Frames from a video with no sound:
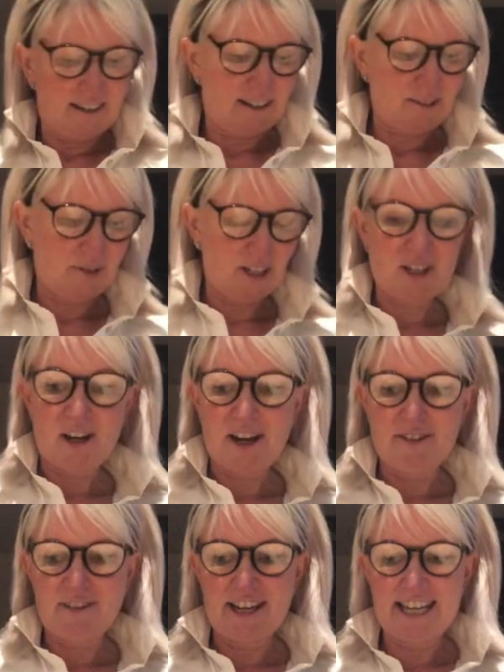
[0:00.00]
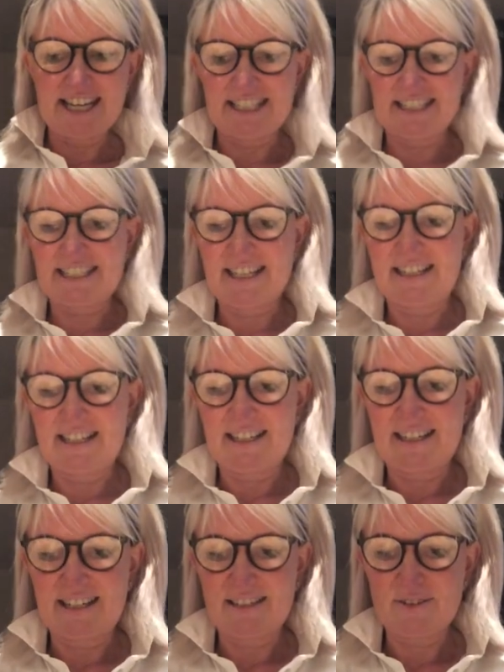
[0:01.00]
as much ivy and
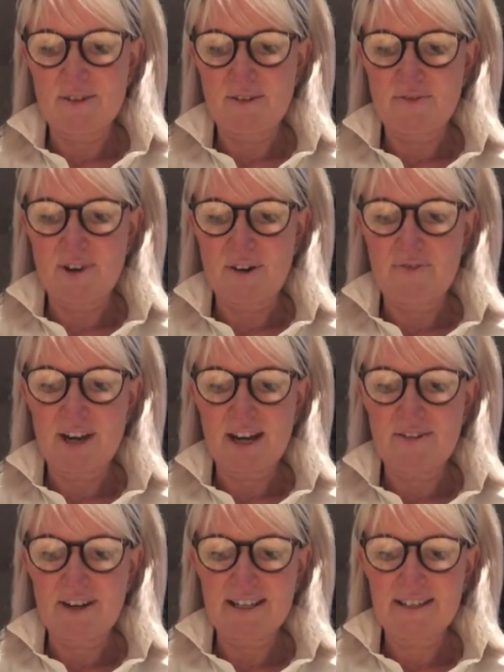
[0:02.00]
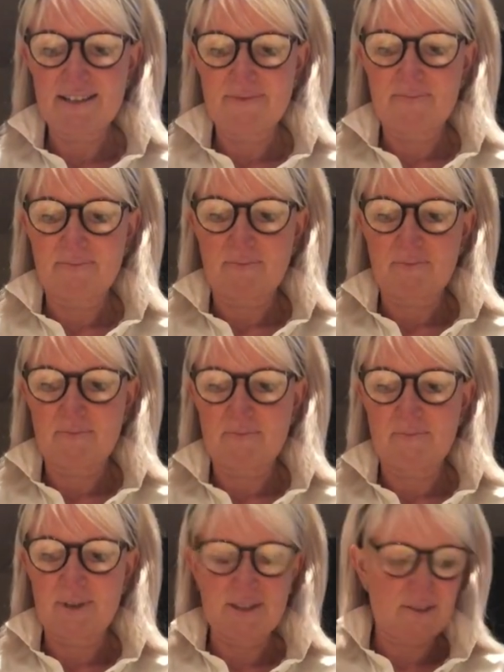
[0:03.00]
sort of, you know, various
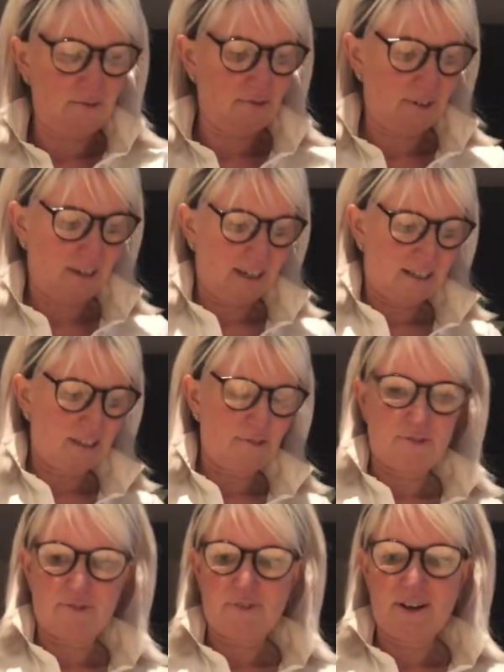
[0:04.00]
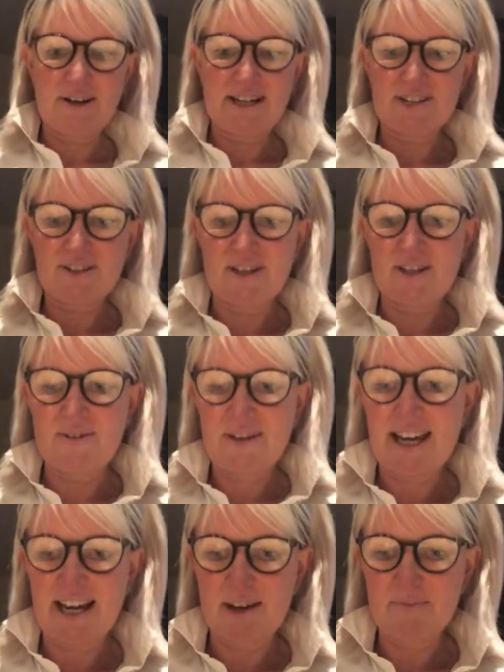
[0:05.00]
bits of different foliage that you
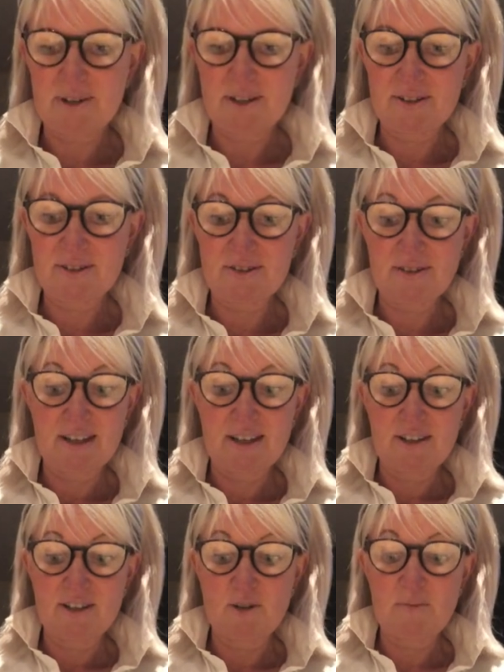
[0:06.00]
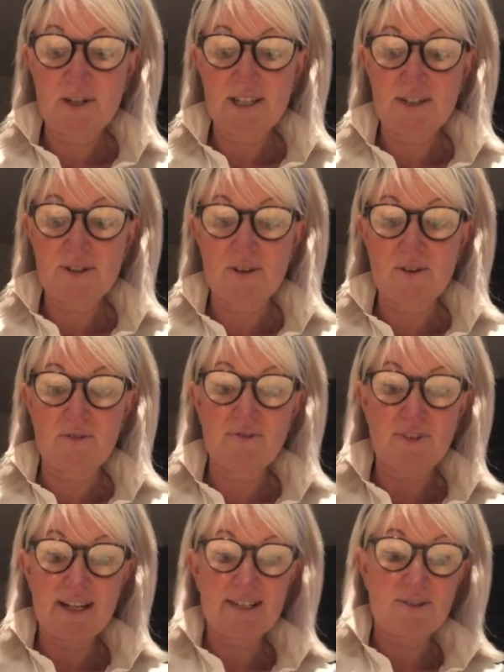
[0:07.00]
can, because you'll pretty soon
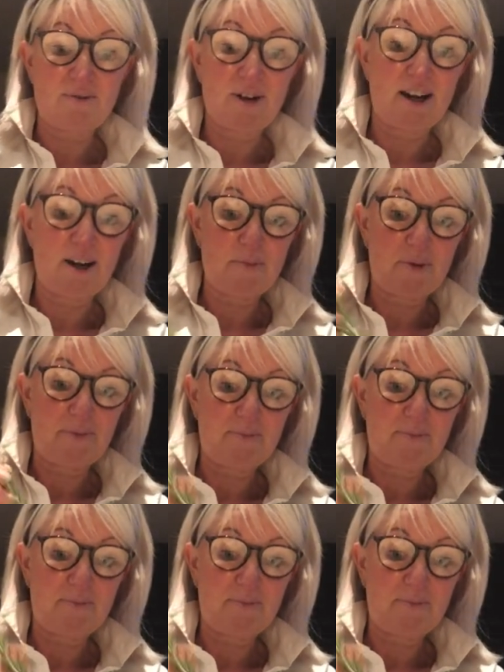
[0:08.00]
fill it all up.